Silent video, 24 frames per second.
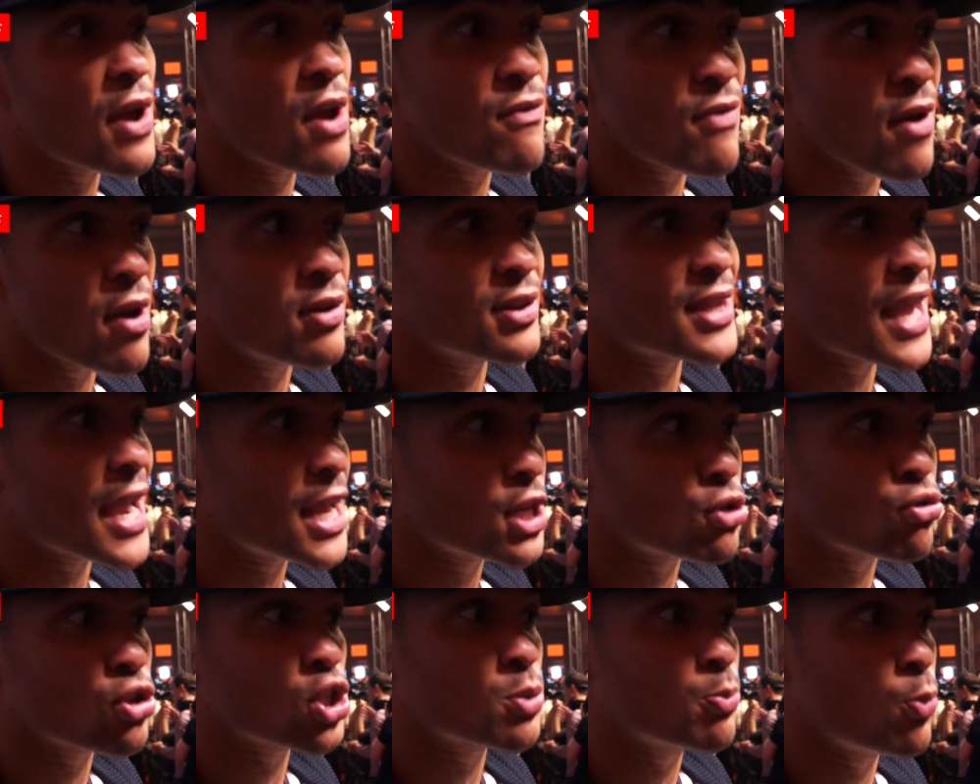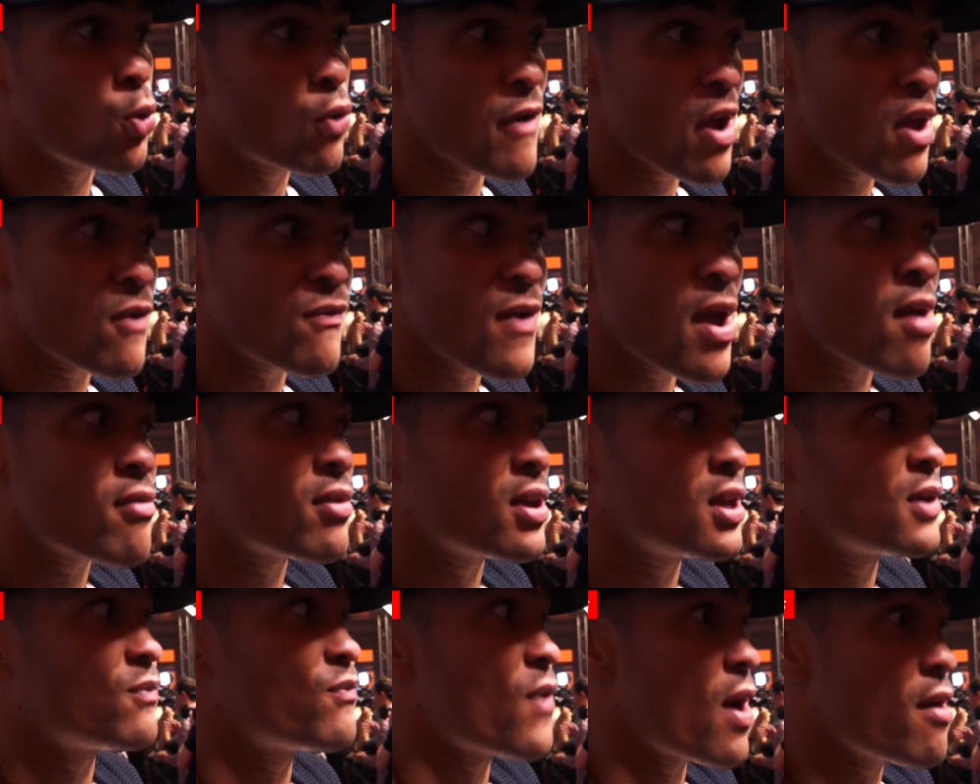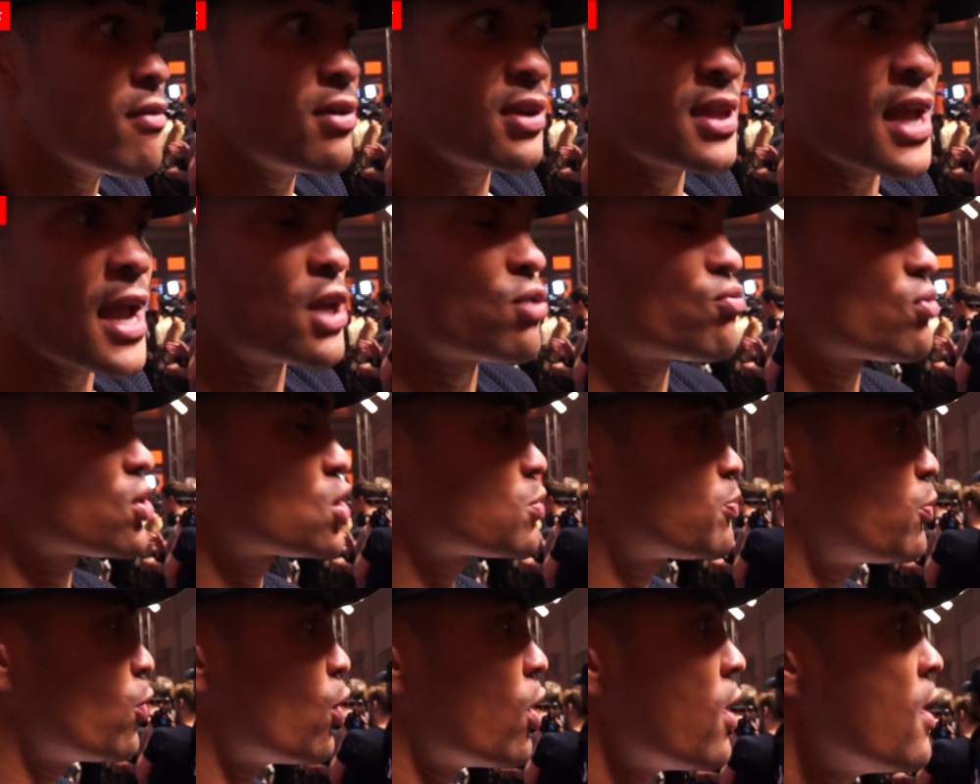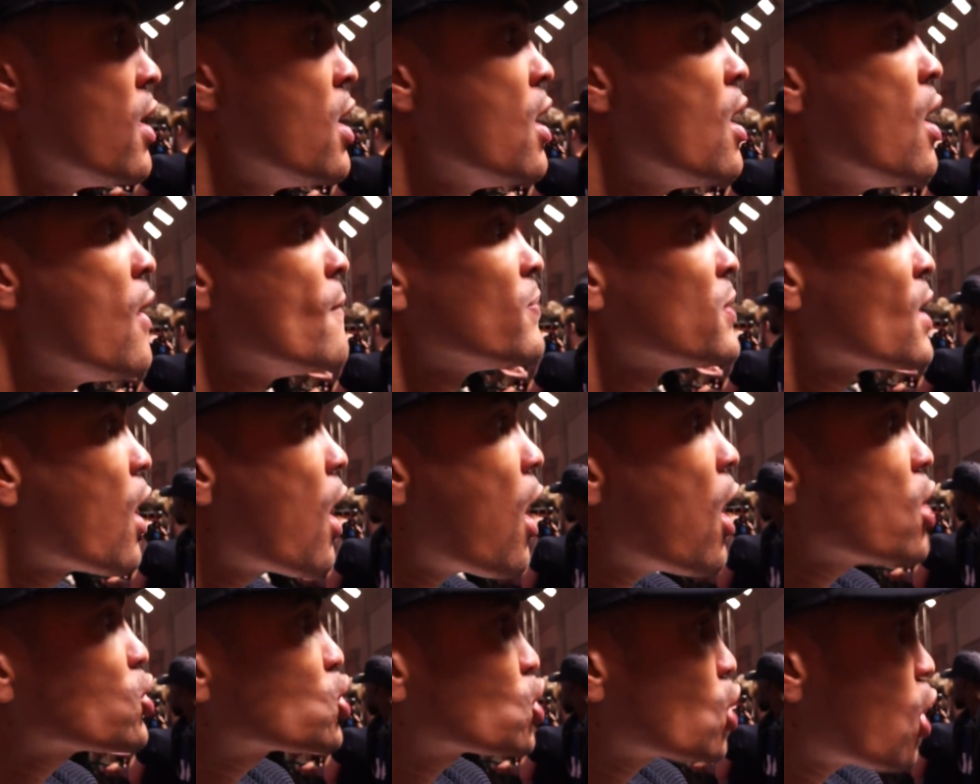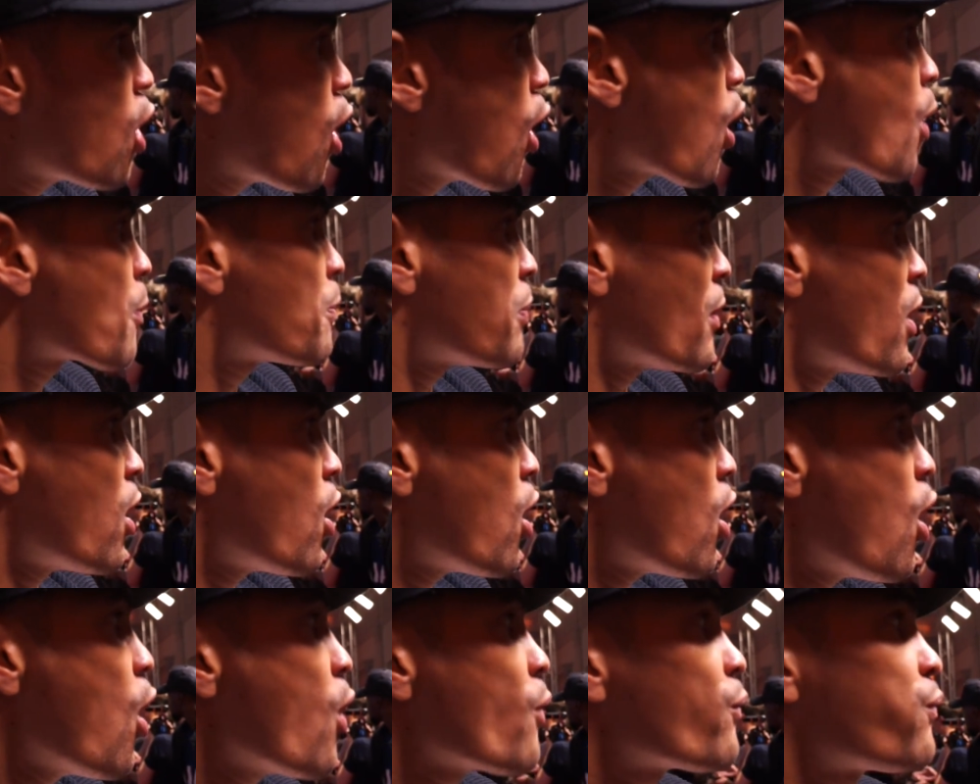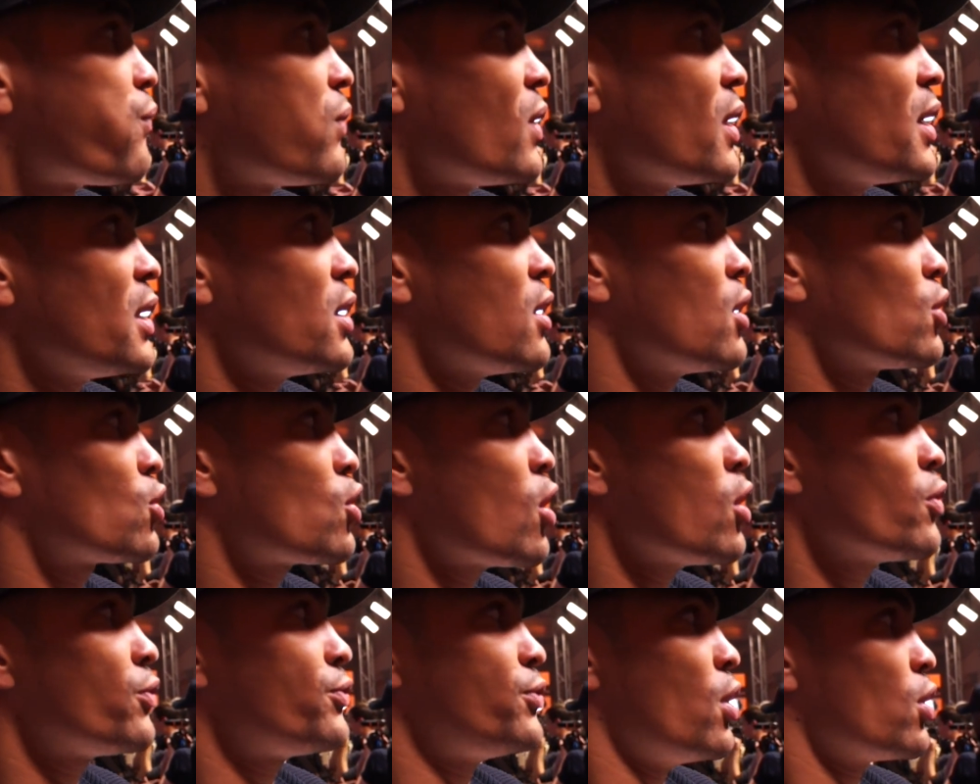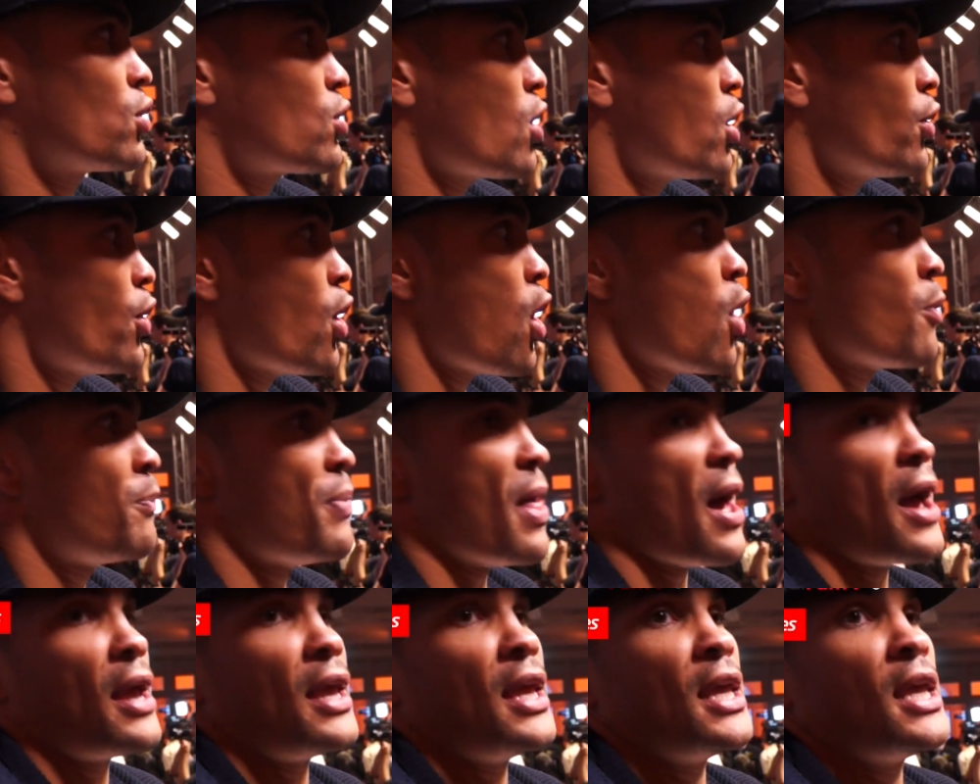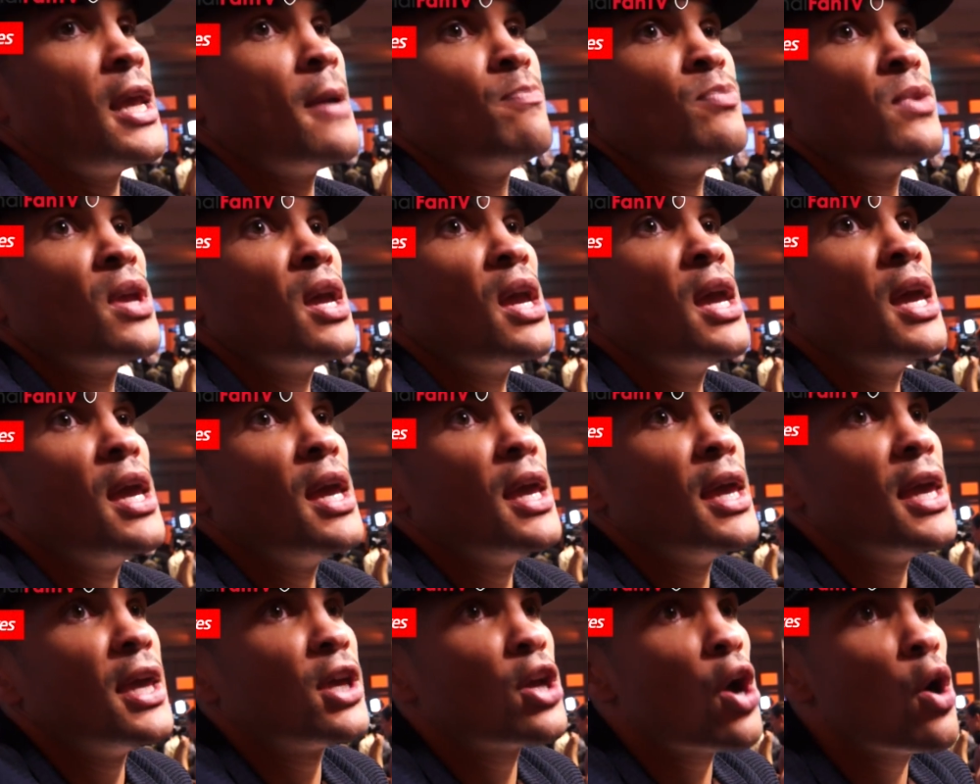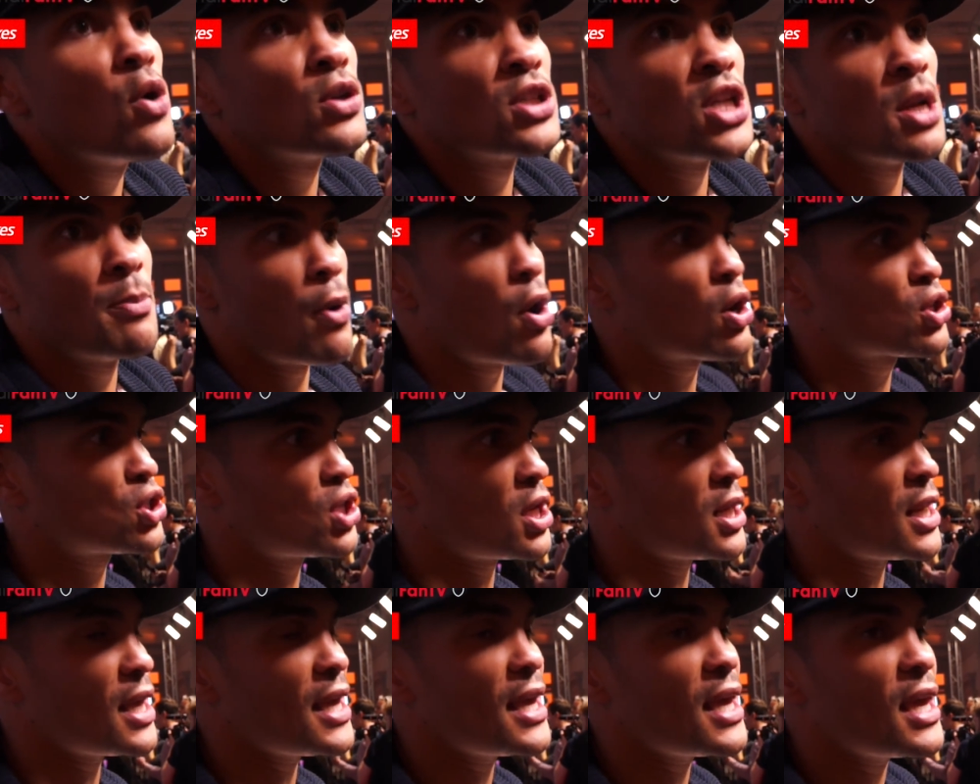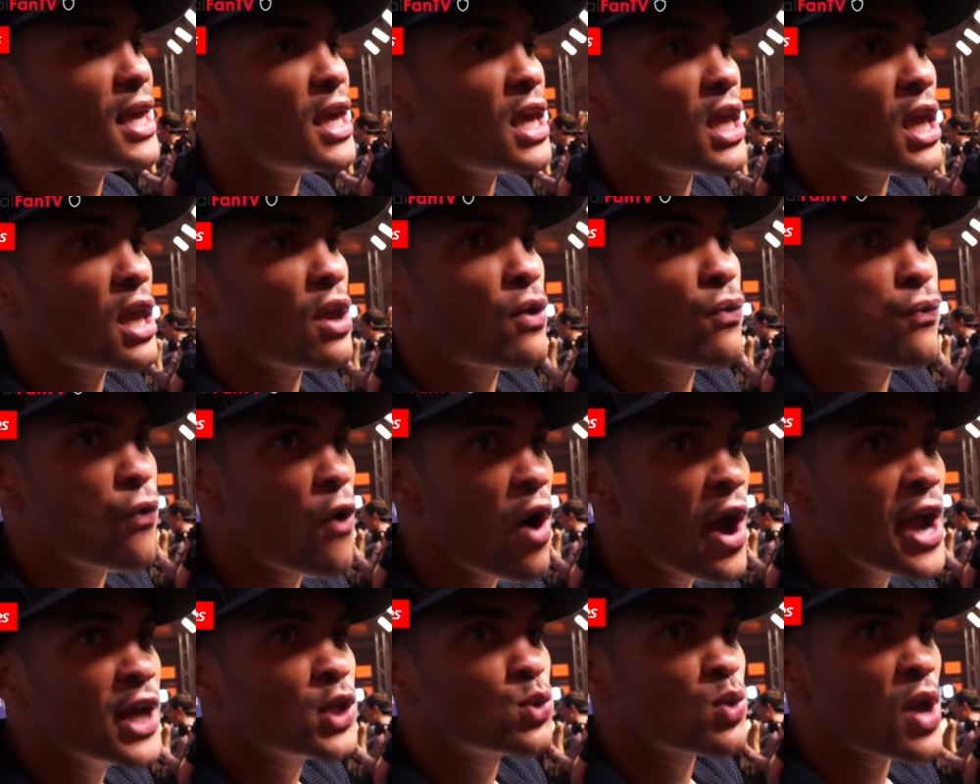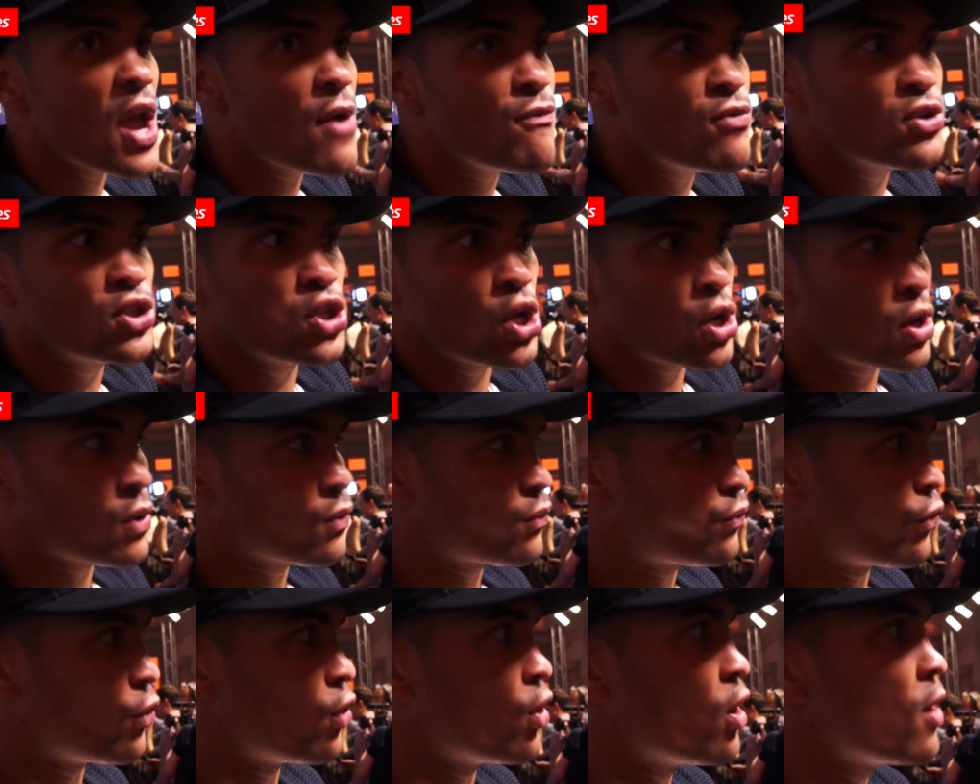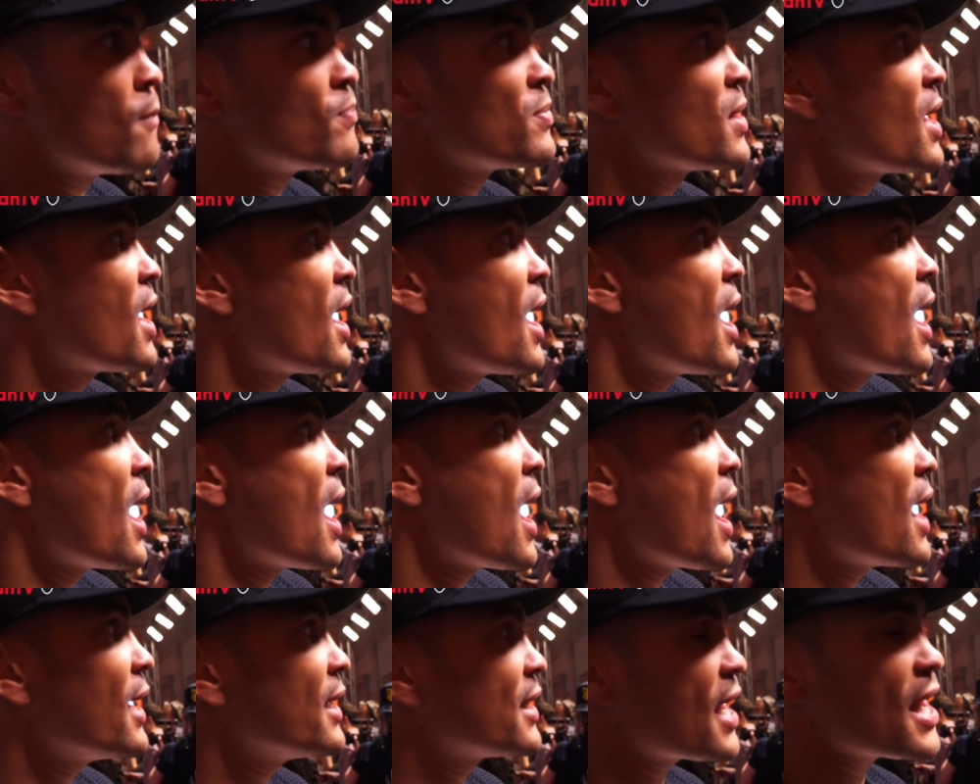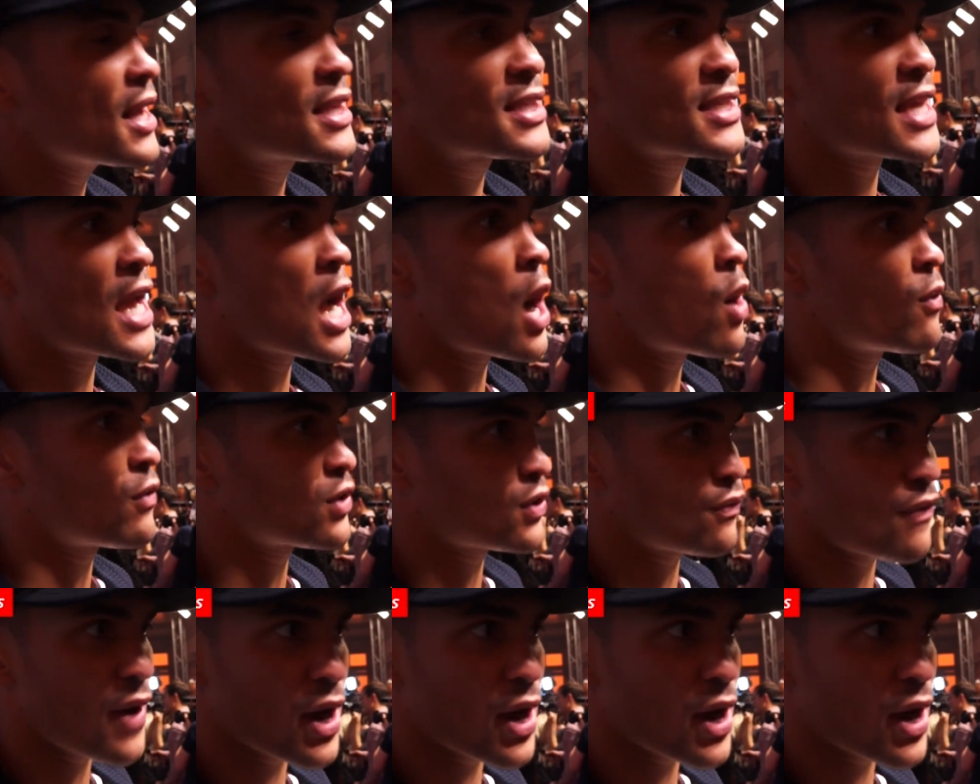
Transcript: a very, very dangerous sport, very, very, very dangerous sport. I just hope, uh, hopefully, like God, God hope that he he goes into boxing, he, he finds whatever he's looking for, and he gets out with his